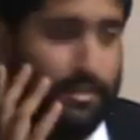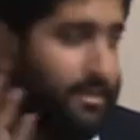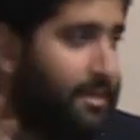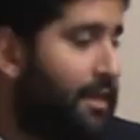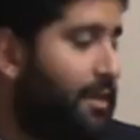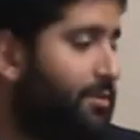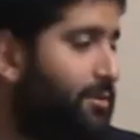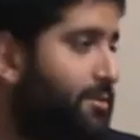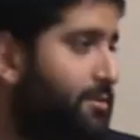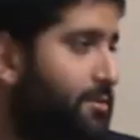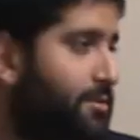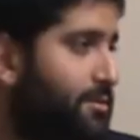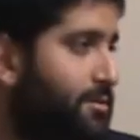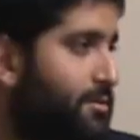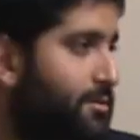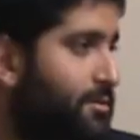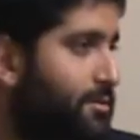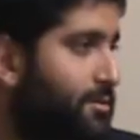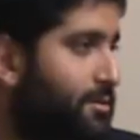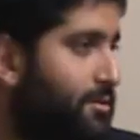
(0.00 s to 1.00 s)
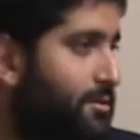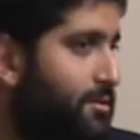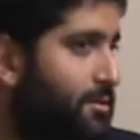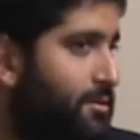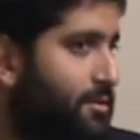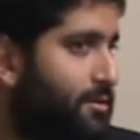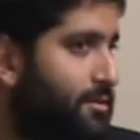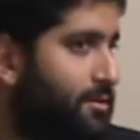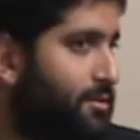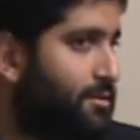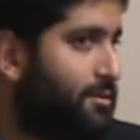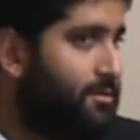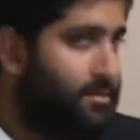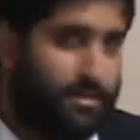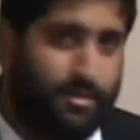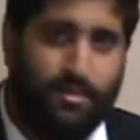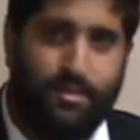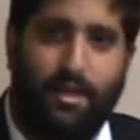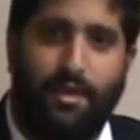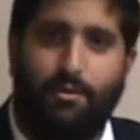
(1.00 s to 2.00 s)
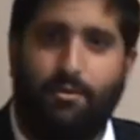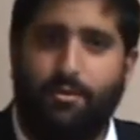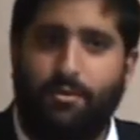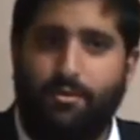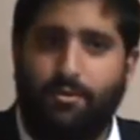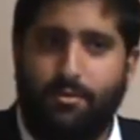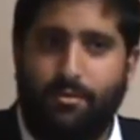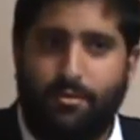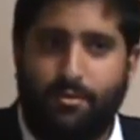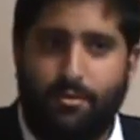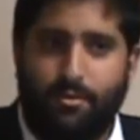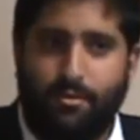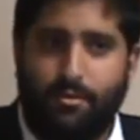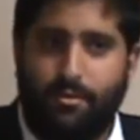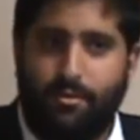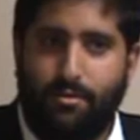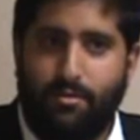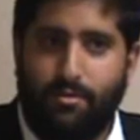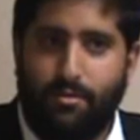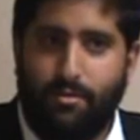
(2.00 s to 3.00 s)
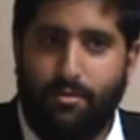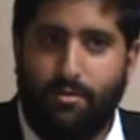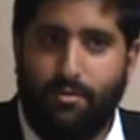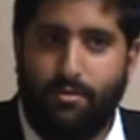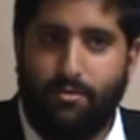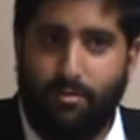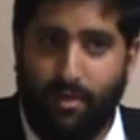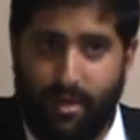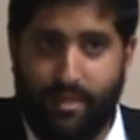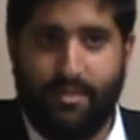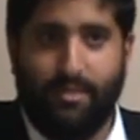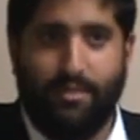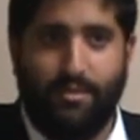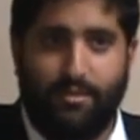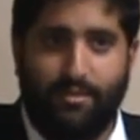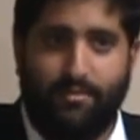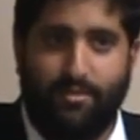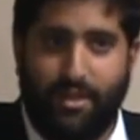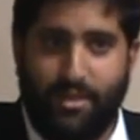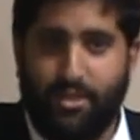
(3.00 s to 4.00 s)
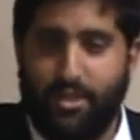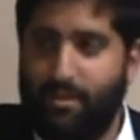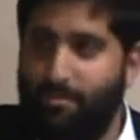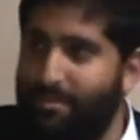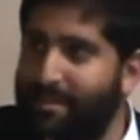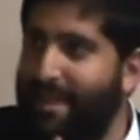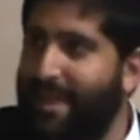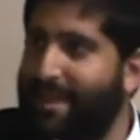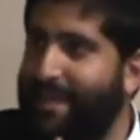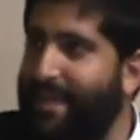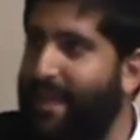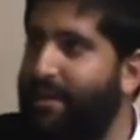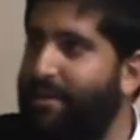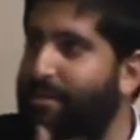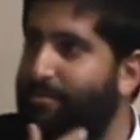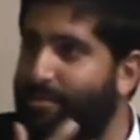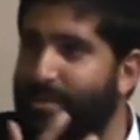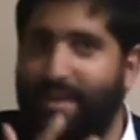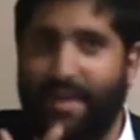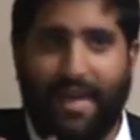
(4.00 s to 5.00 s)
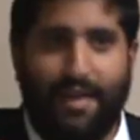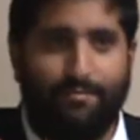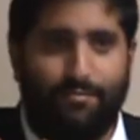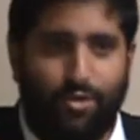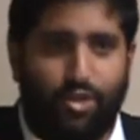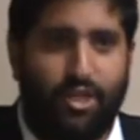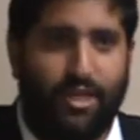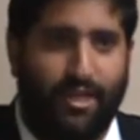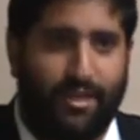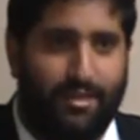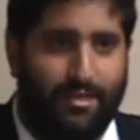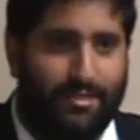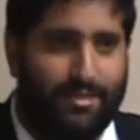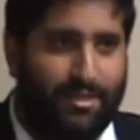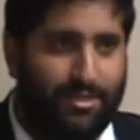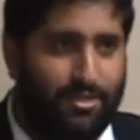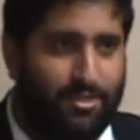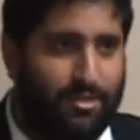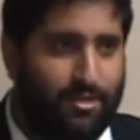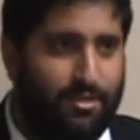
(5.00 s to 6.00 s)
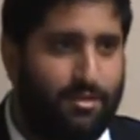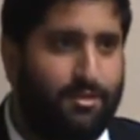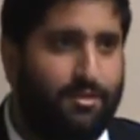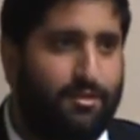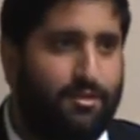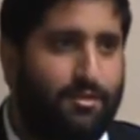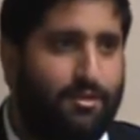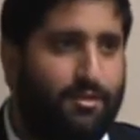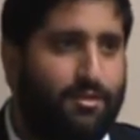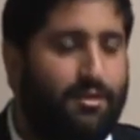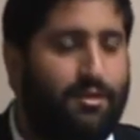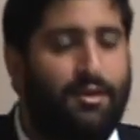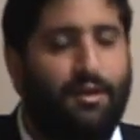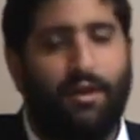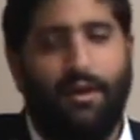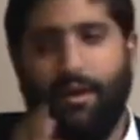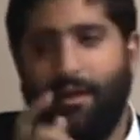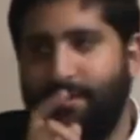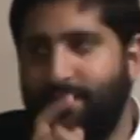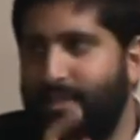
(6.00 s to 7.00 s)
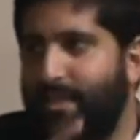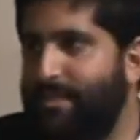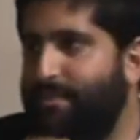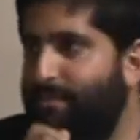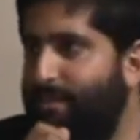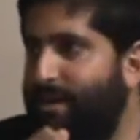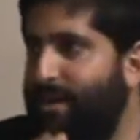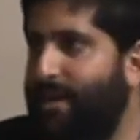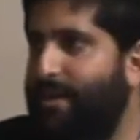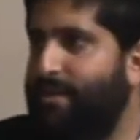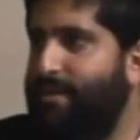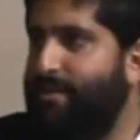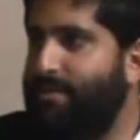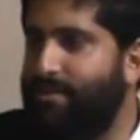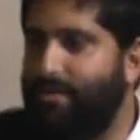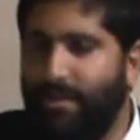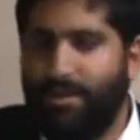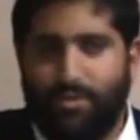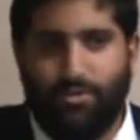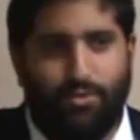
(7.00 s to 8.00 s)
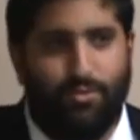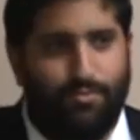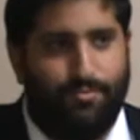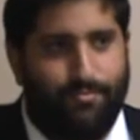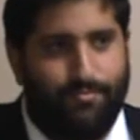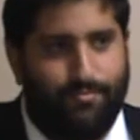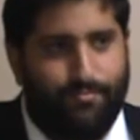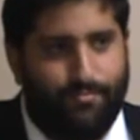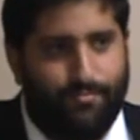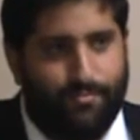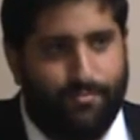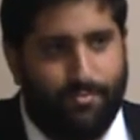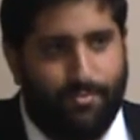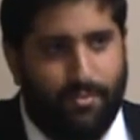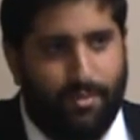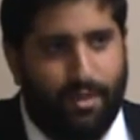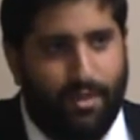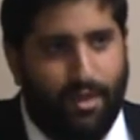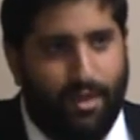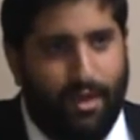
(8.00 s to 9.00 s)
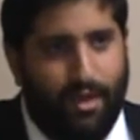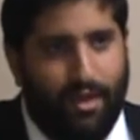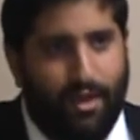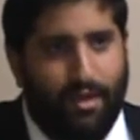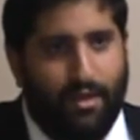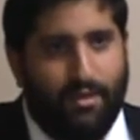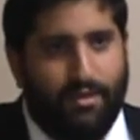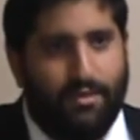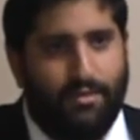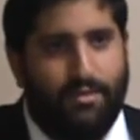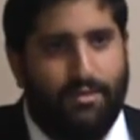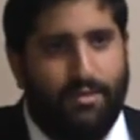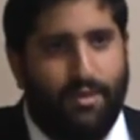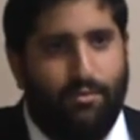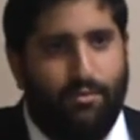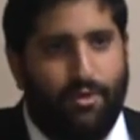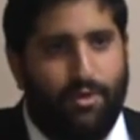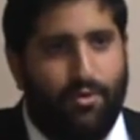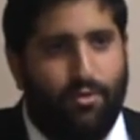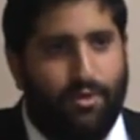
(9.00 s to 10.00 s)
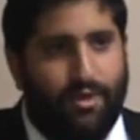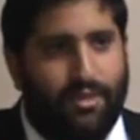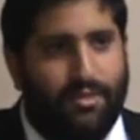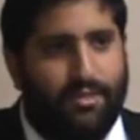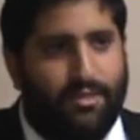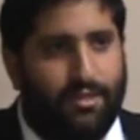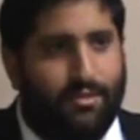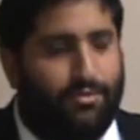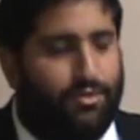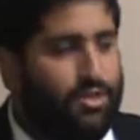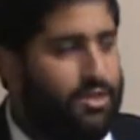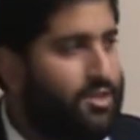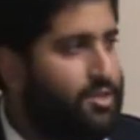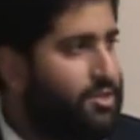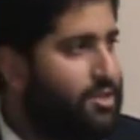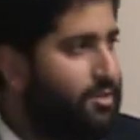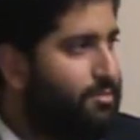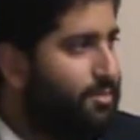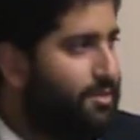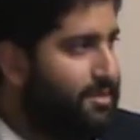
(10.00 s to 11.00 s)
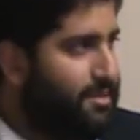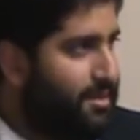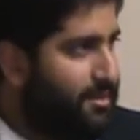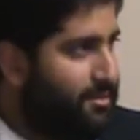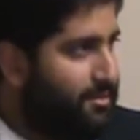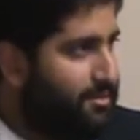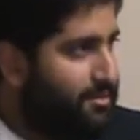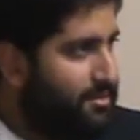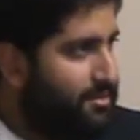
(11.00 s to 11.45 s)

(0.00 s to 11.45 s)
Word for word: Six hours. Six hours. Right, so it's inflation. I mean, that carrot became chicken, essentially. Yeah. Says Maran, it's not true. Someone who eats tafshil shel basar,